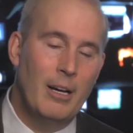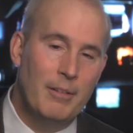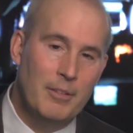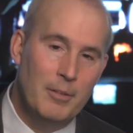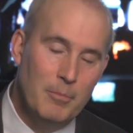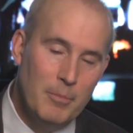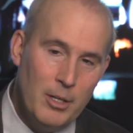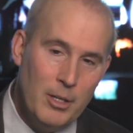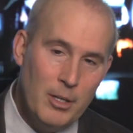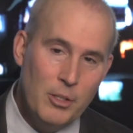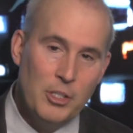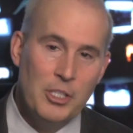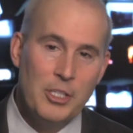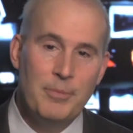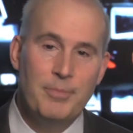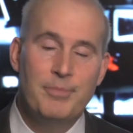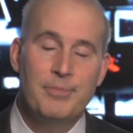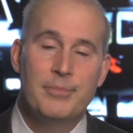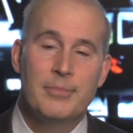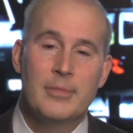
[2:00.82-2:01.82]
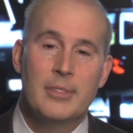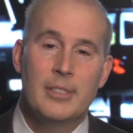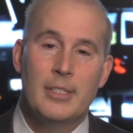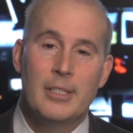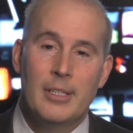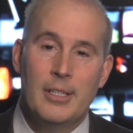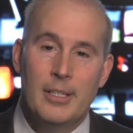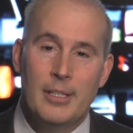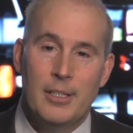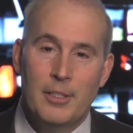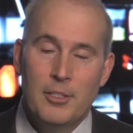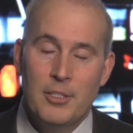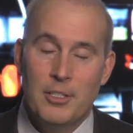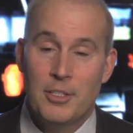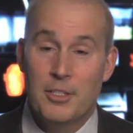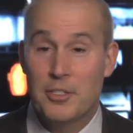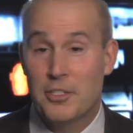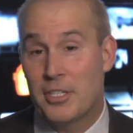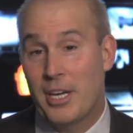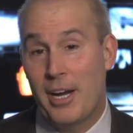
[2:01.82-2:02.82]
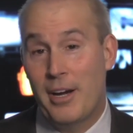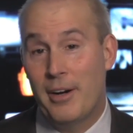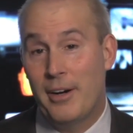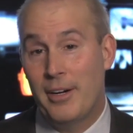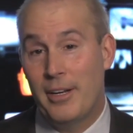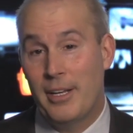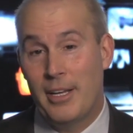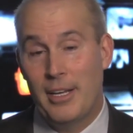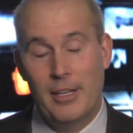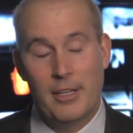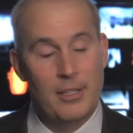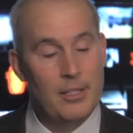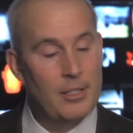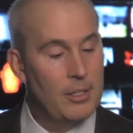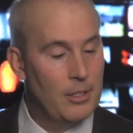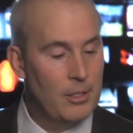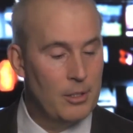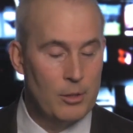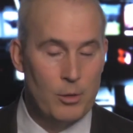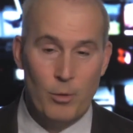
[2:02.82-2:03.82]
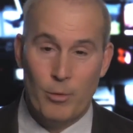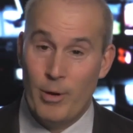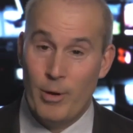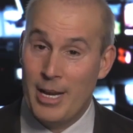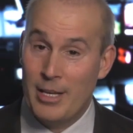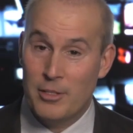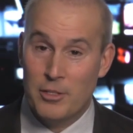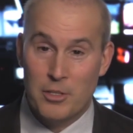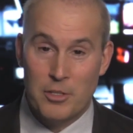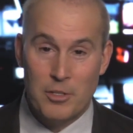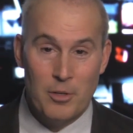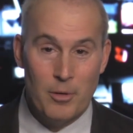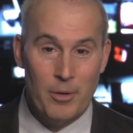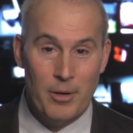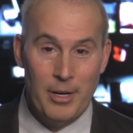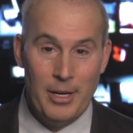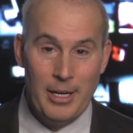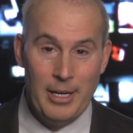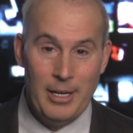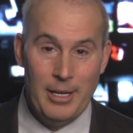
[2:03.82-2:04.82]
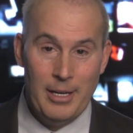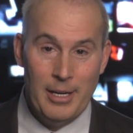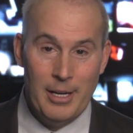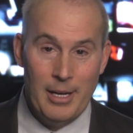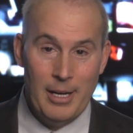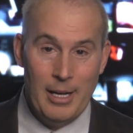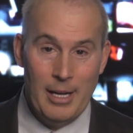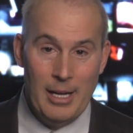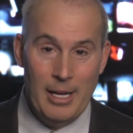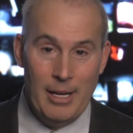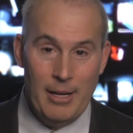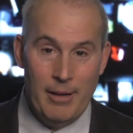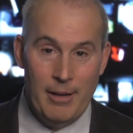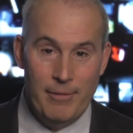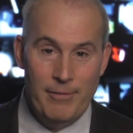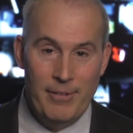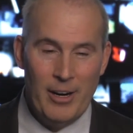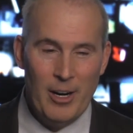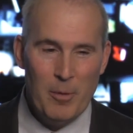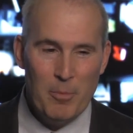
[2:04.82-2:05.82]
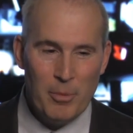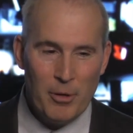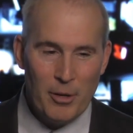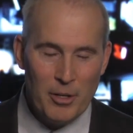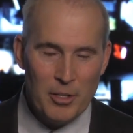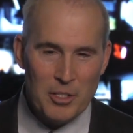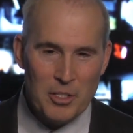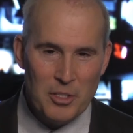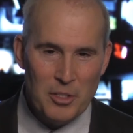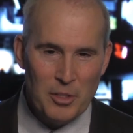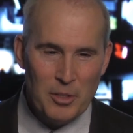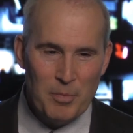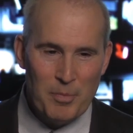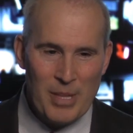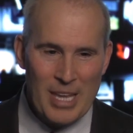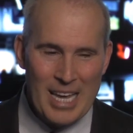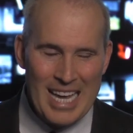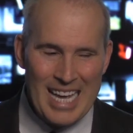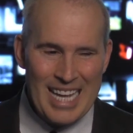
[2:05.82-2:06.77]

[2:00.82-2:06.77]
of emotion, sincerity, great story, very personal.